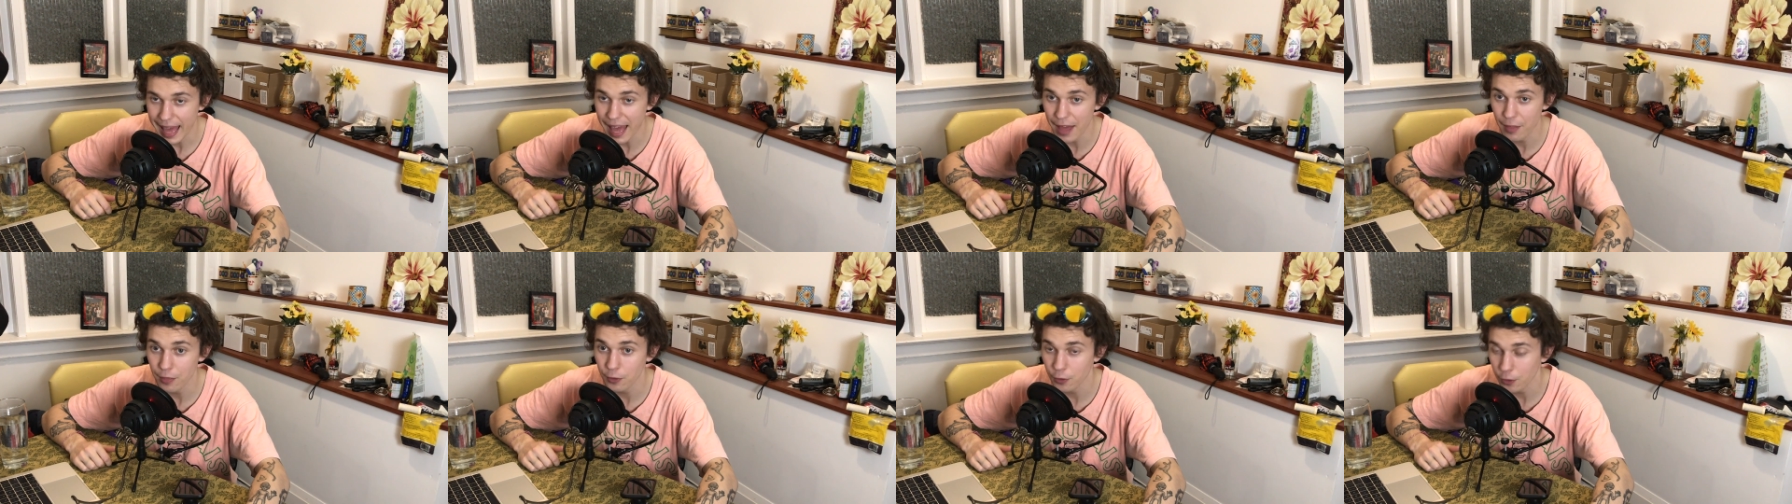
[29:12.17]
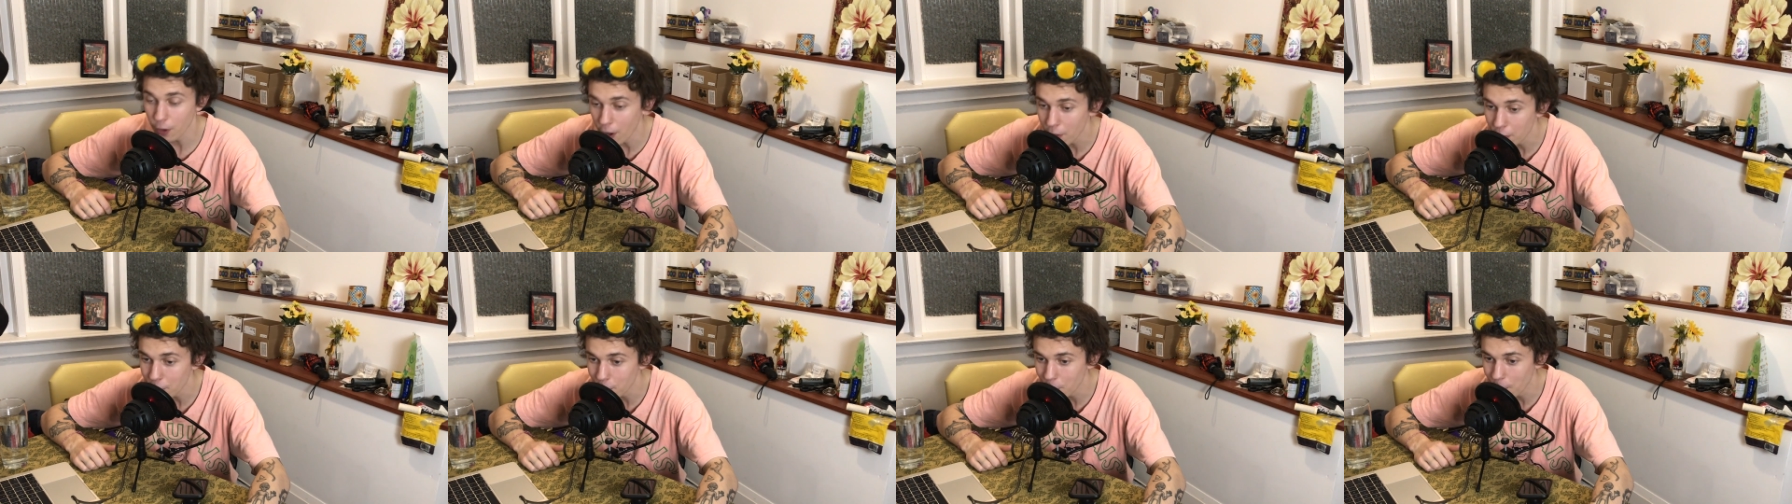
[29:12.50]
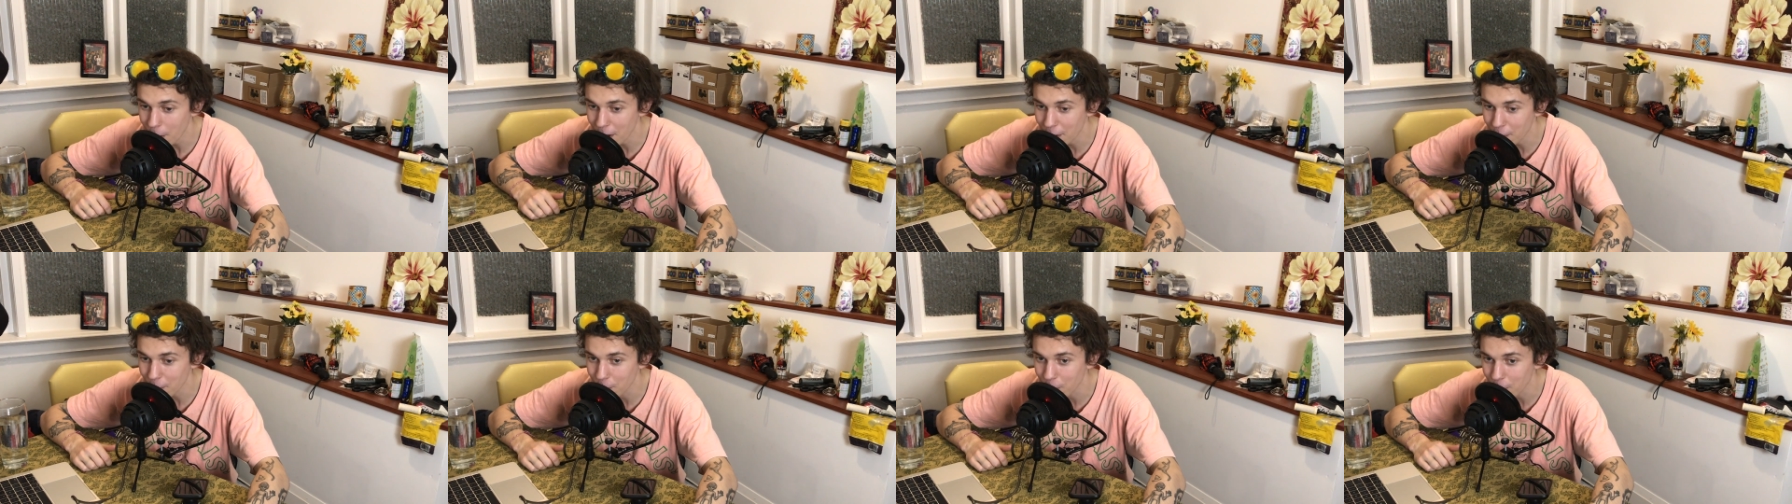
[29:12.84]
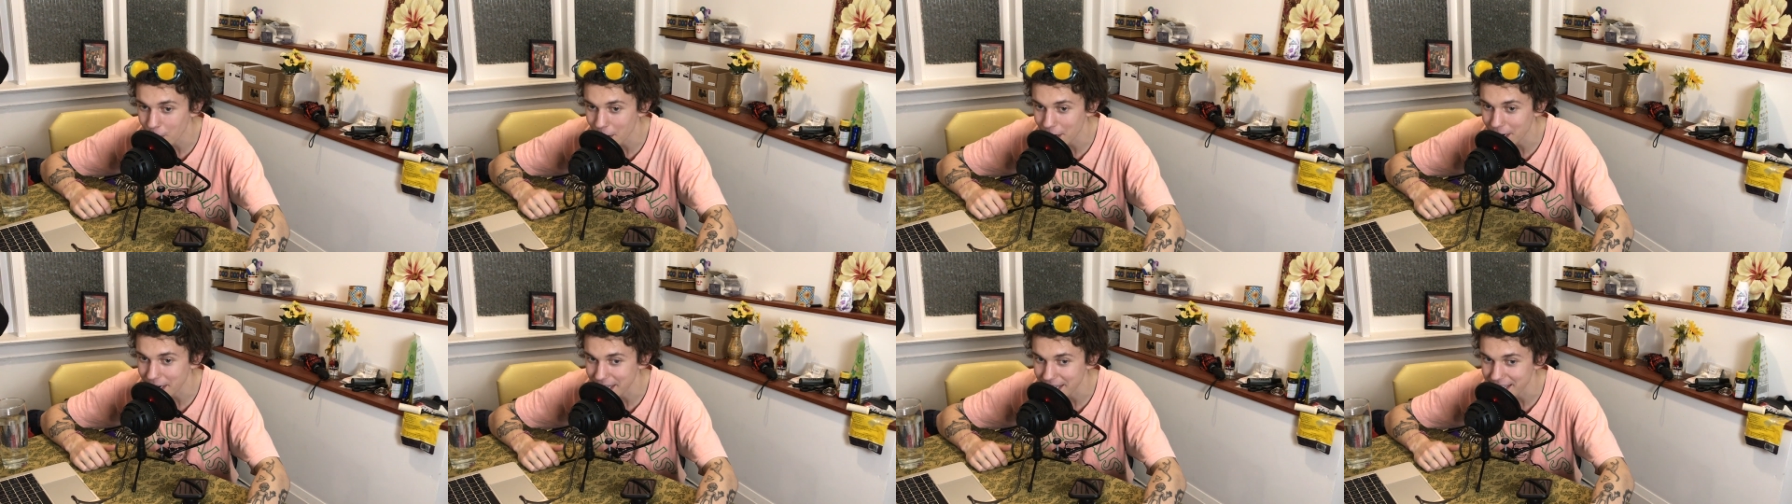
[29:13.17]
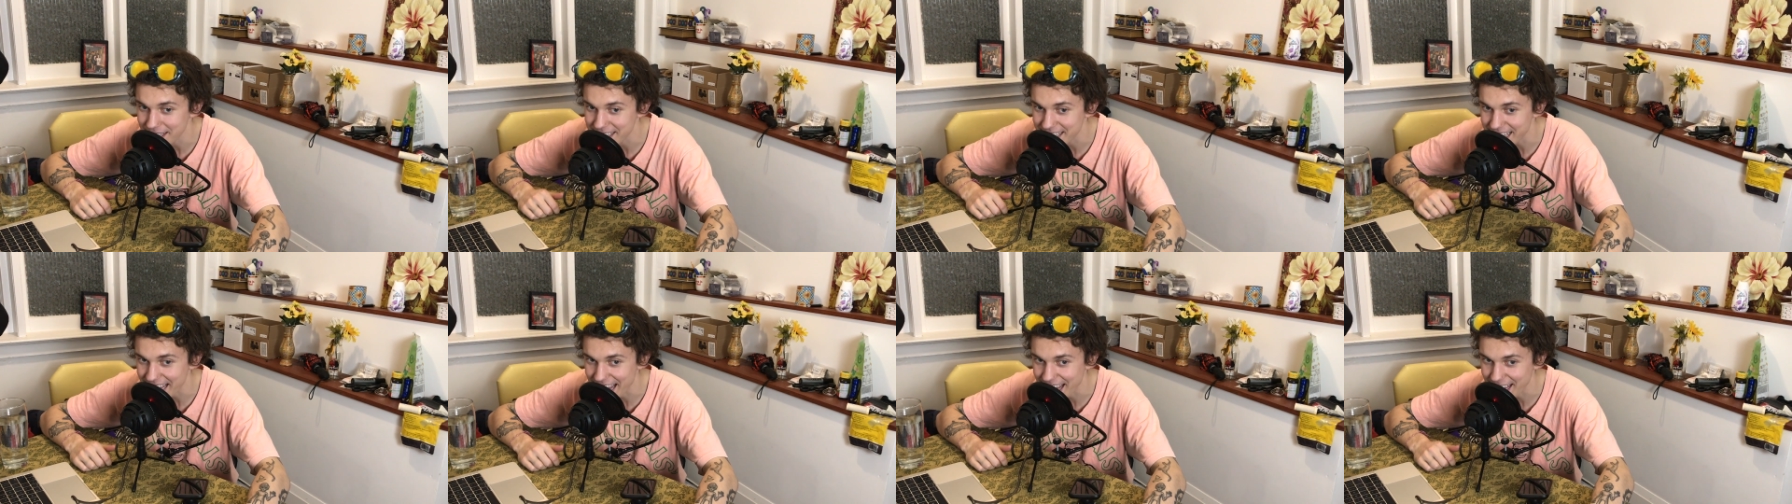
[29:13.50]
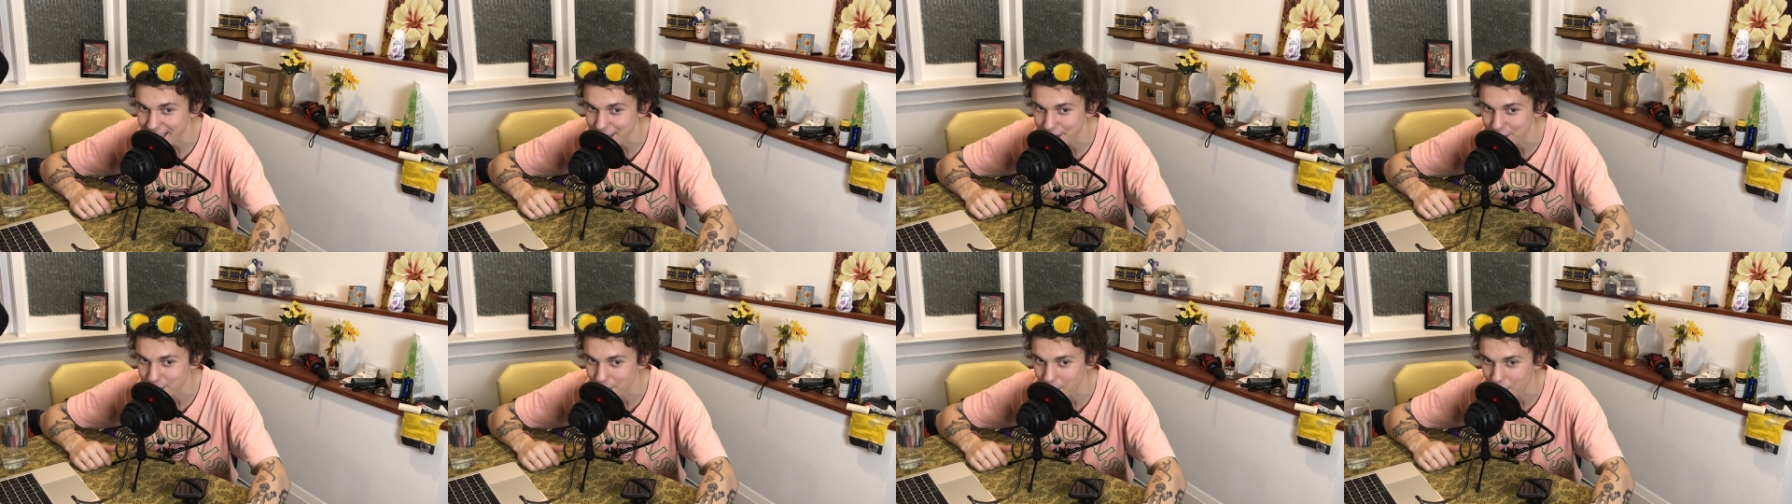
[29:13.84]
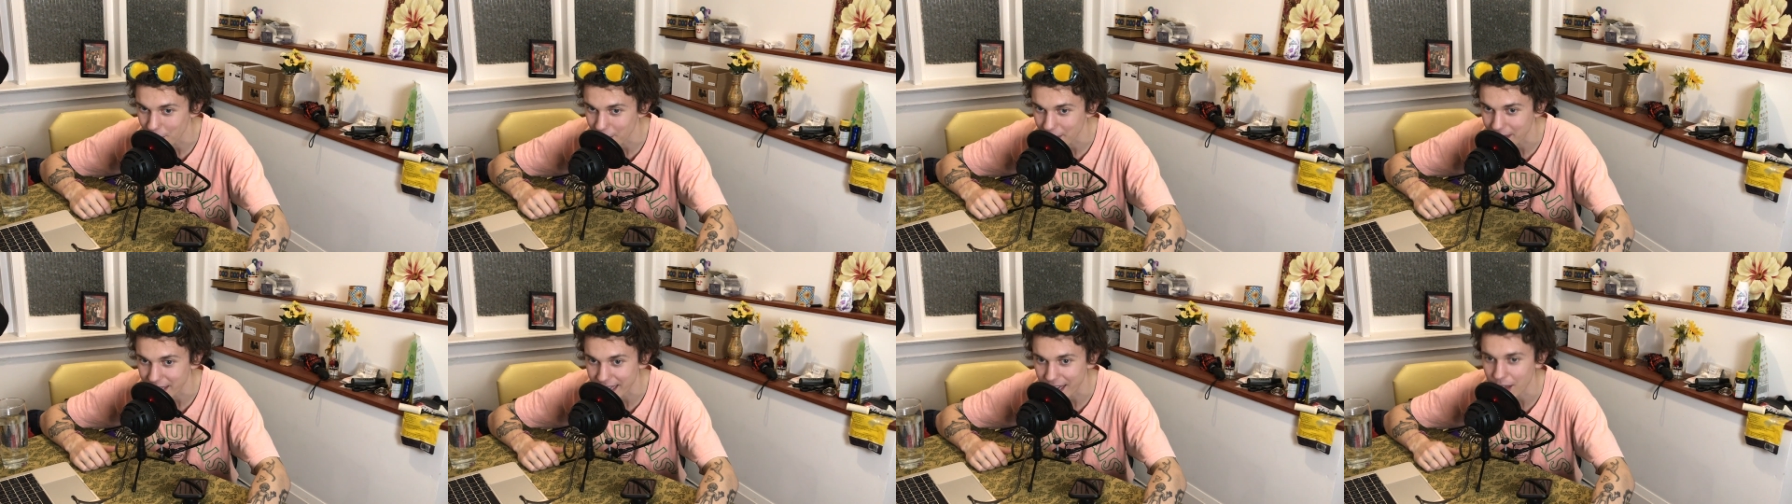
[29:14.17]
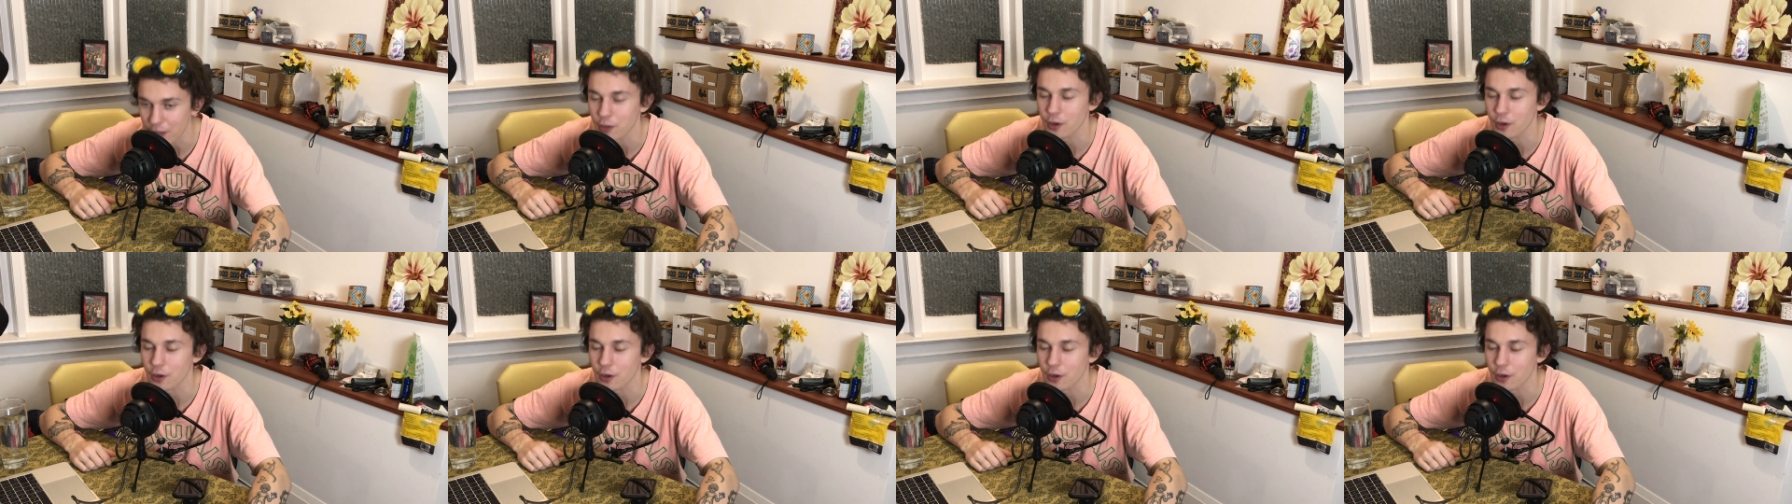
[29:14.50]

And they're on their way to work, and it's eight in the morning,